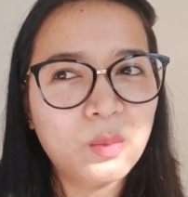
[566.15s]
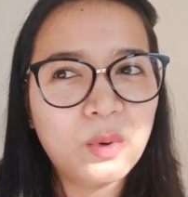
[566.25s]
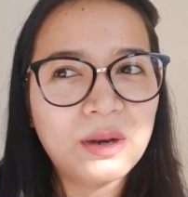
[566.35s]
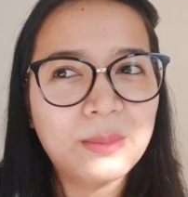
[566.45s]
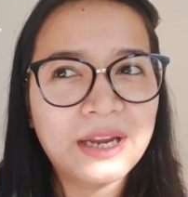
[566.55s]

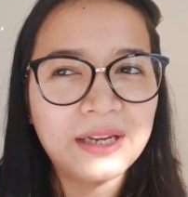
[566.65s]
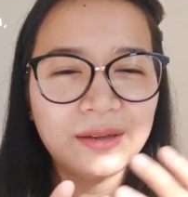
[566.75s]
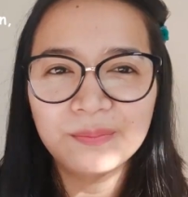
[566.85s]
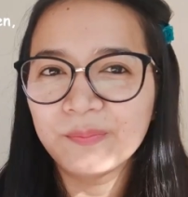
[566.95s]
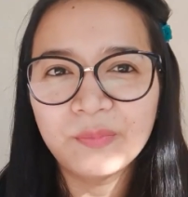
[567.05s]
one of my
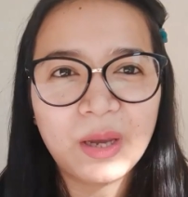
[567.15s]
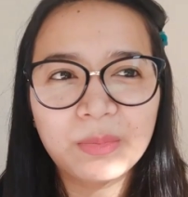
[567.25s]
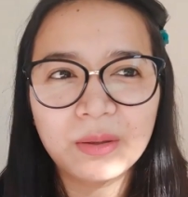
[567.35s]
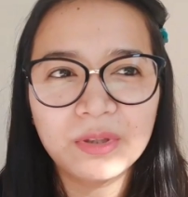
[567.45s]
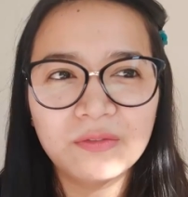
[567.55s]

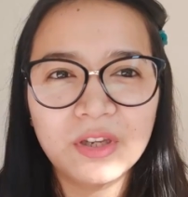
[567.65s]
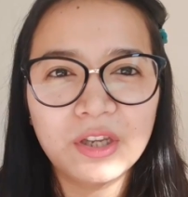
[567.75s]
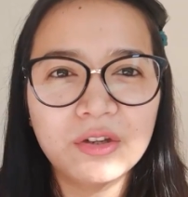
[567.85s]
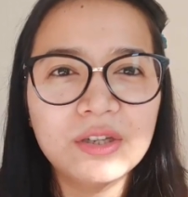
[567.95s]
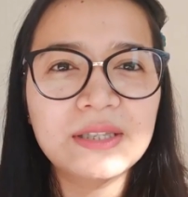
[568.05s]
upcoming
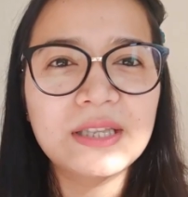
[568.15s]
videos.